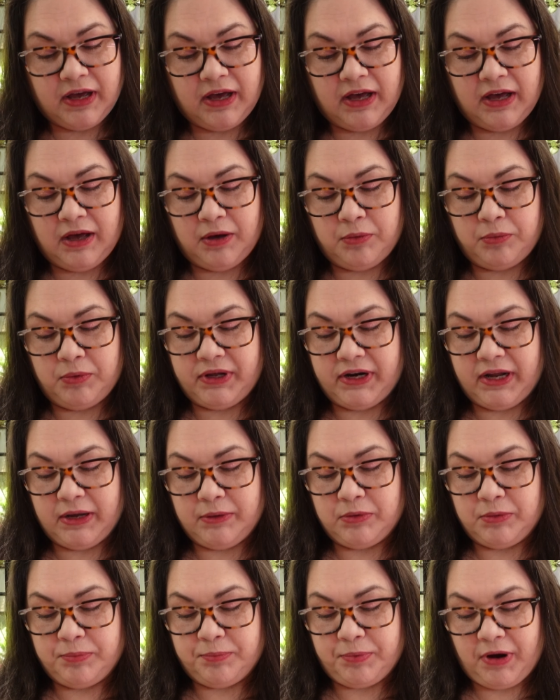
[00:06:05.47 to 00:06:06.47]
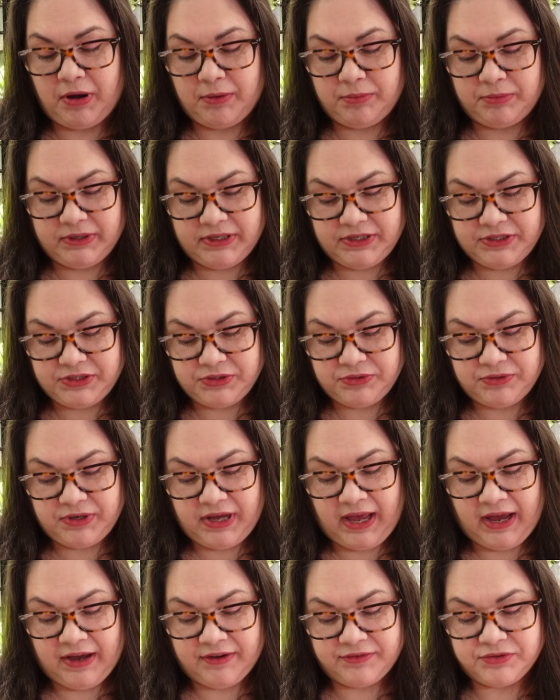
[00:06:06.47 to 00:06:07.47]
Uh, what I will probably do
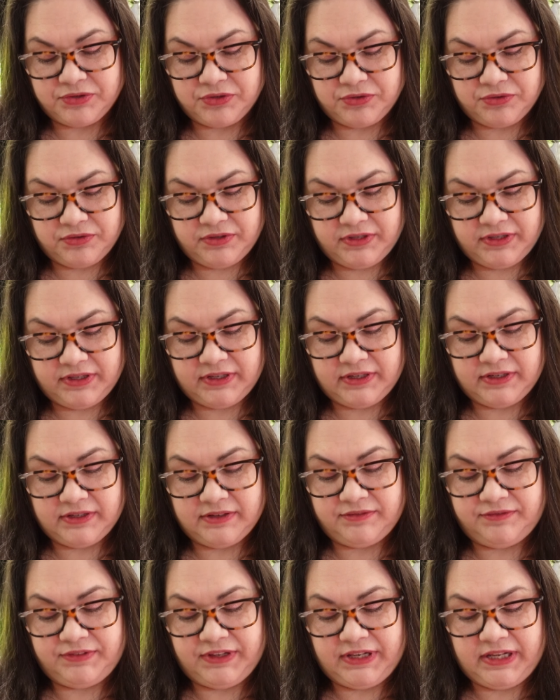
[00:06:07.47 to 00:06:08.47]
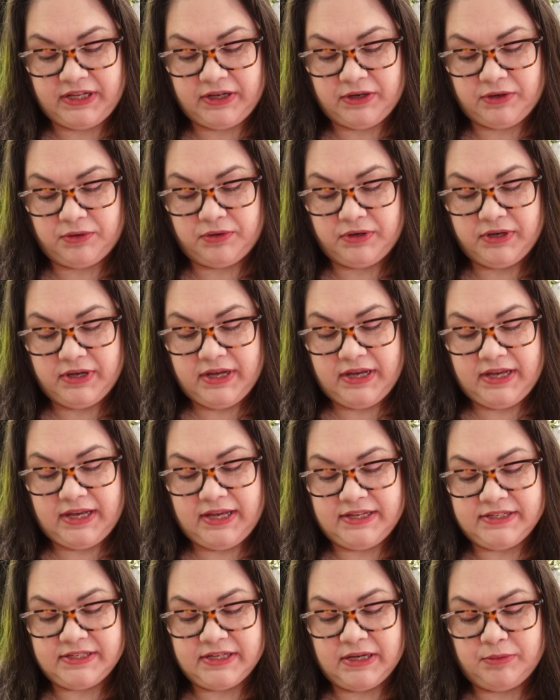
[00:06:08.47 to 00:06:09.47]
after the video
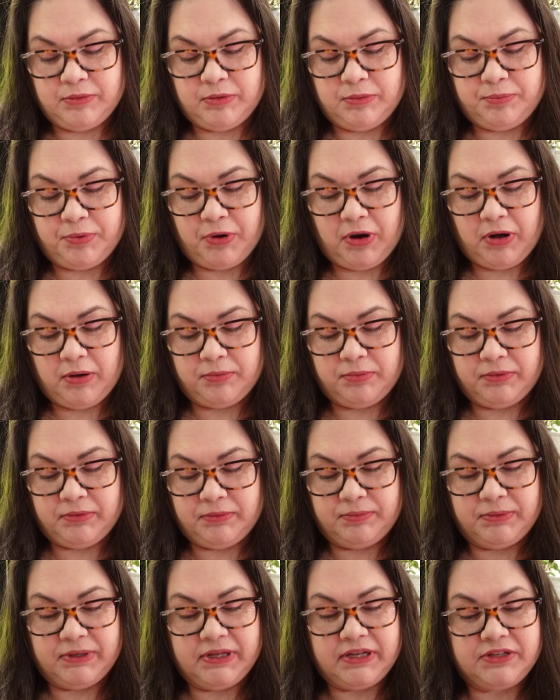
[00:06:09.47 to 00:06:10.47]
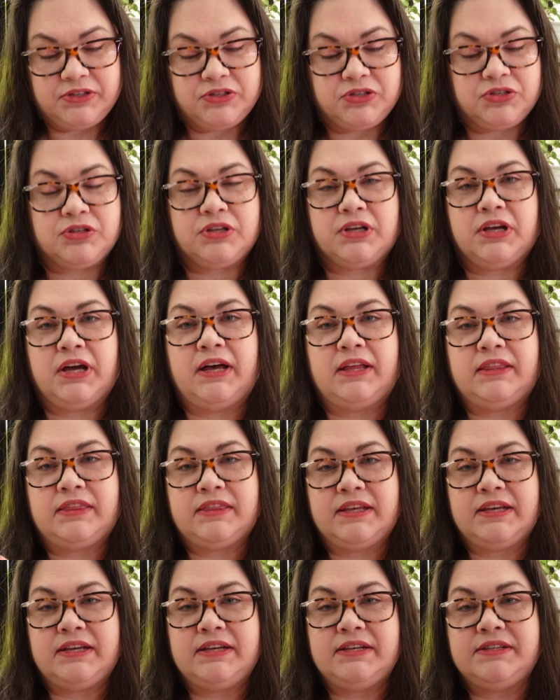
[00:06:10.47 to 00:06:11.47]
is I will probably cut
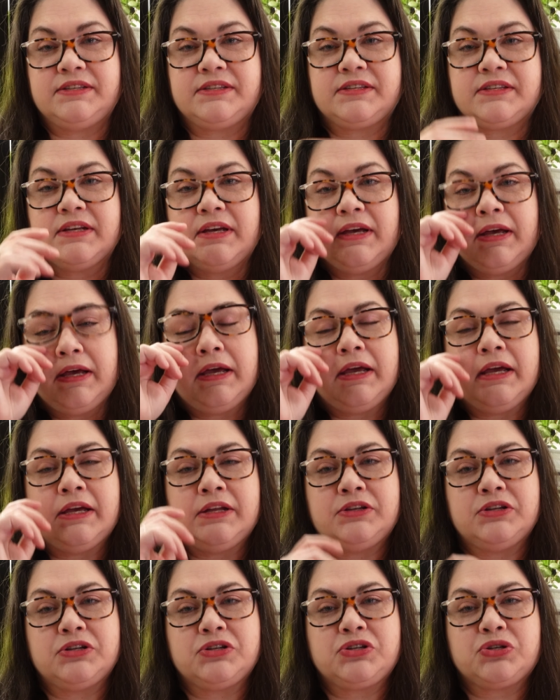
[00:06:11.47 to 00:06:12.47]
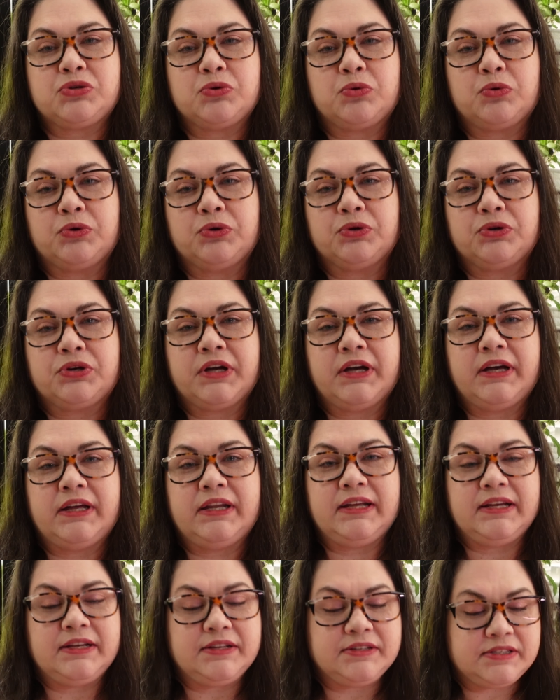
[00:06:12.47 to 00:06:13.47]
these into shorter
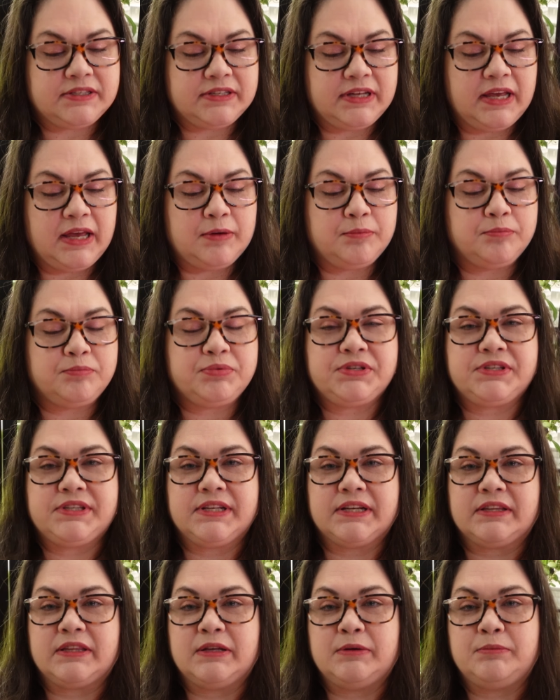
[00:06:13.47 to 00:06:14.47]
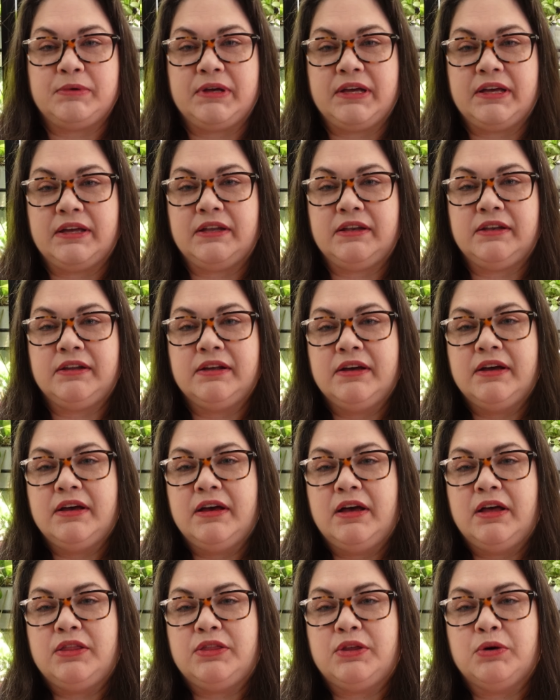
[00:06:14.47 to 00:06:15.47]
cuttings and stick them in
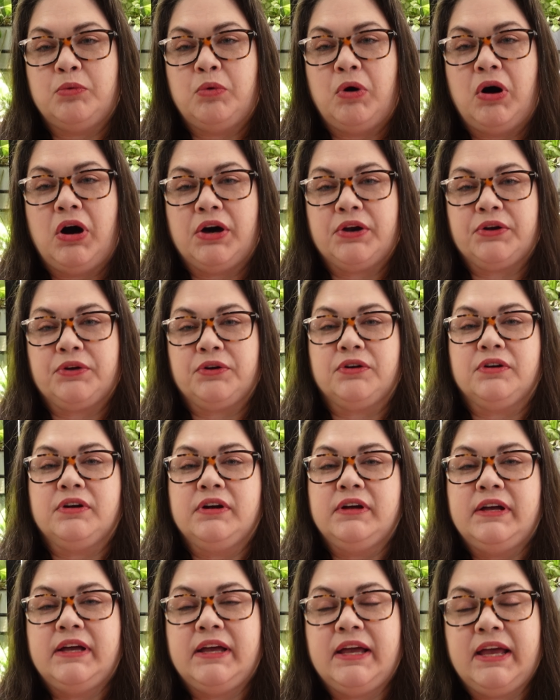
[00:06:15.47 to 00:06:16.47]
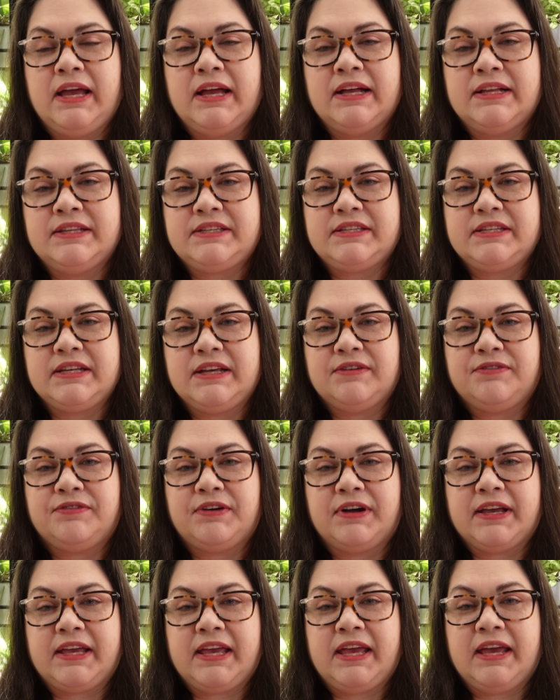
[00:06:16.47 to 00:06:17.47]
the water and see if
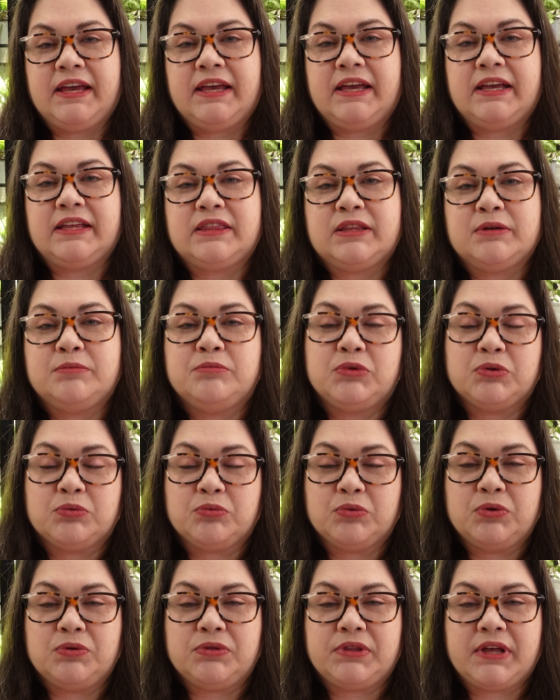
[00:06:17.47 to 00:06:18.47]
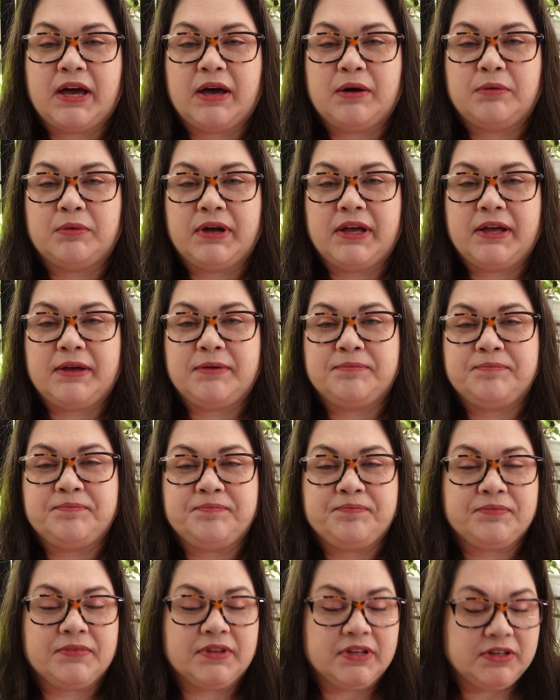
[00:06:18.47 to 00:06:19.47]
I can't get them to root that way.
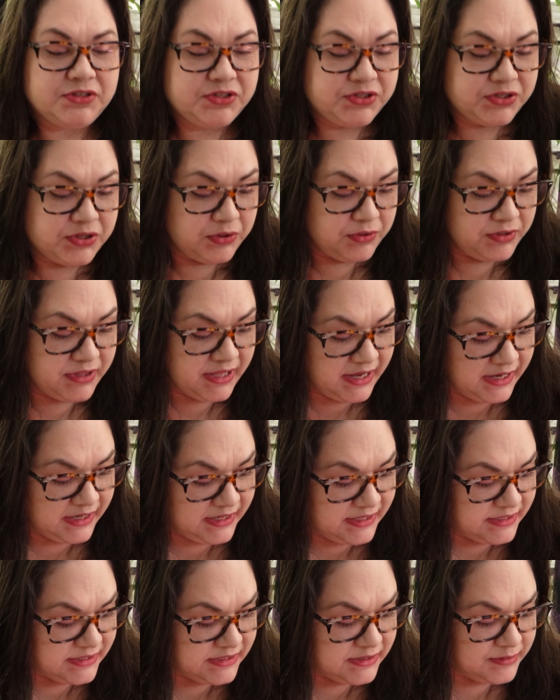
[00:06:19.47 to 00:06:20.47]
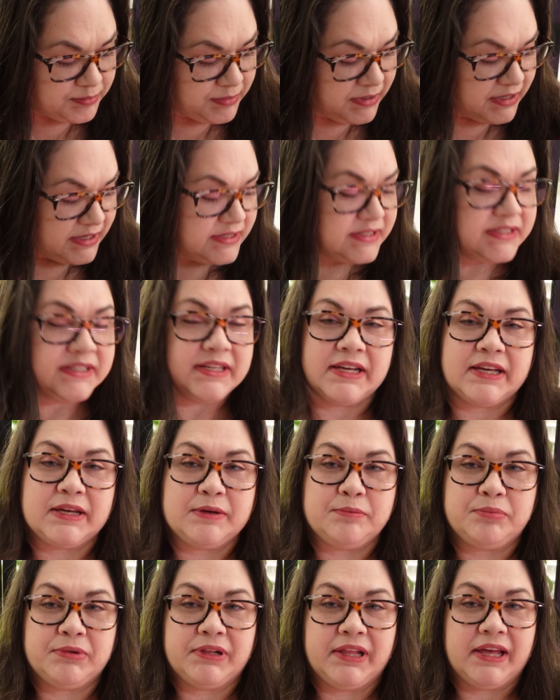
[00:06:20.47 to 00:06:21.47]
So that is my
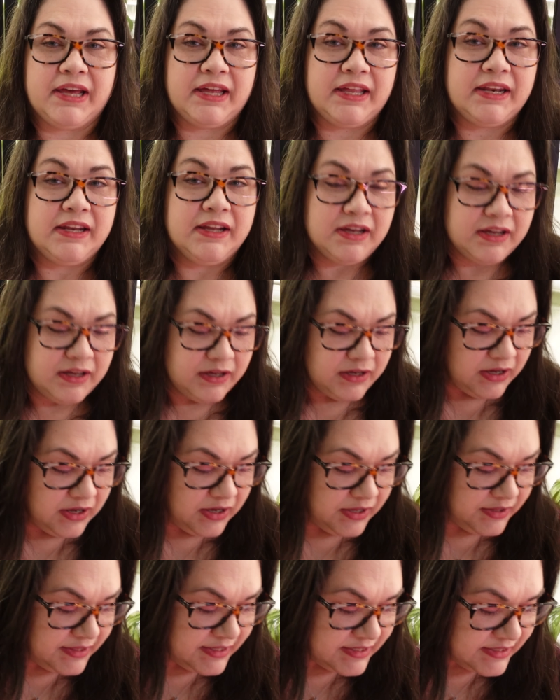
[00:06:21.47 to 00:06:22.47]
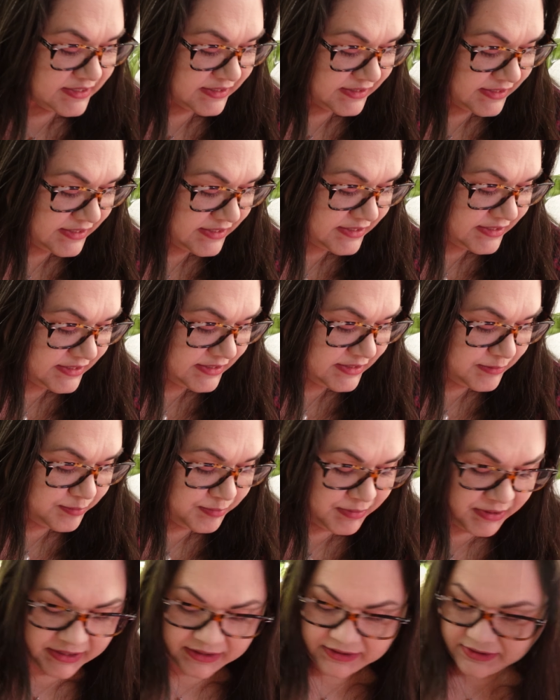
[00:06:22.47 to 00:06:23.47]
second plant on this list this
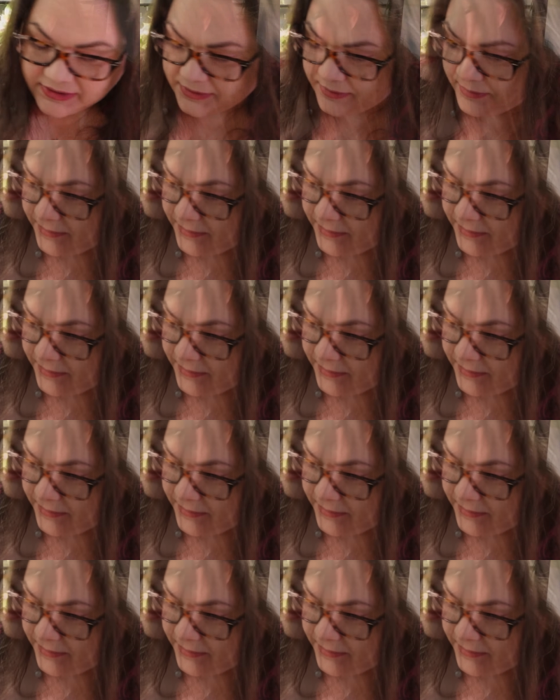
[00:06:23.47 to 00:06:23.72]
month.